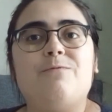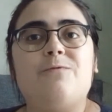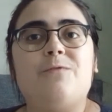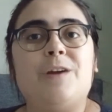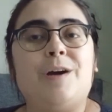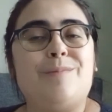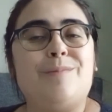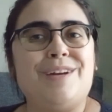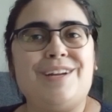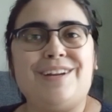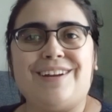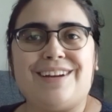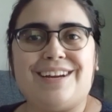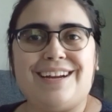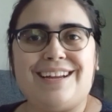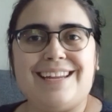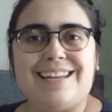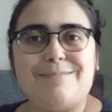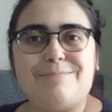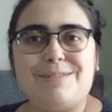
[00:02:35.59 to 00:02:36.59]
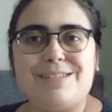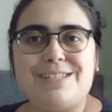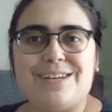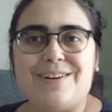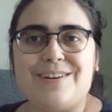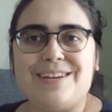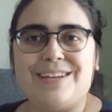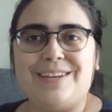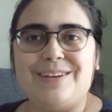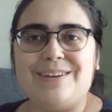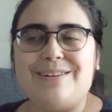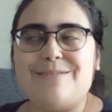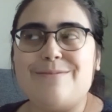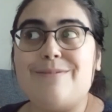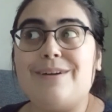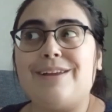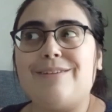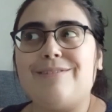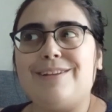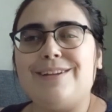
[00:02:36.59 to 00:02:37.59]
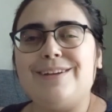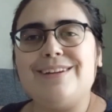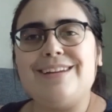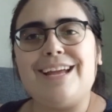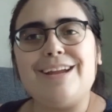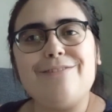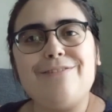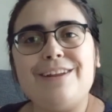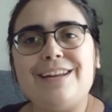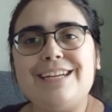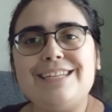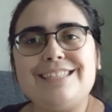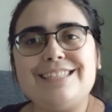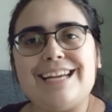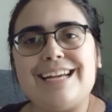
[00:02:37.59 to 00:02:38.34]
film another clip showing you what it will look like finished,